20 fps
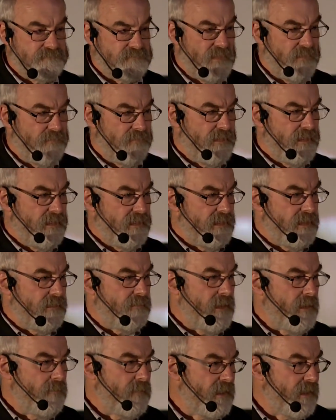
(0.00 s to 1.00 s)
Yeah? Now,
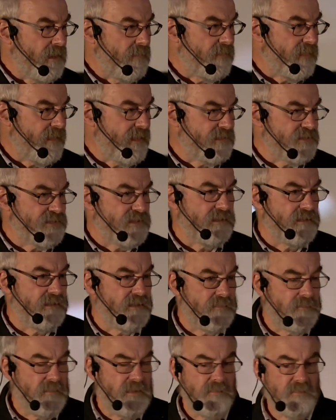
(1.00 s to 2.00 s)
where we are with Agile
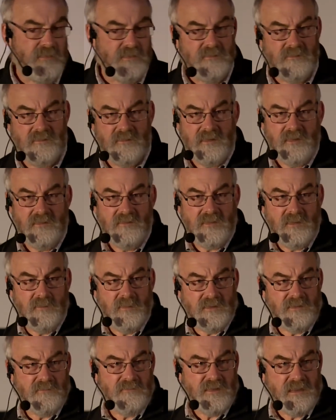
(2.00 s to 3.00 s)
at the moment is
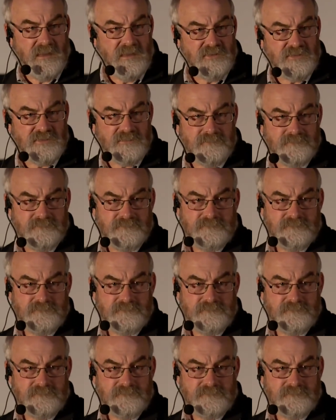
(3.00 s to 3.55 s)
commodification.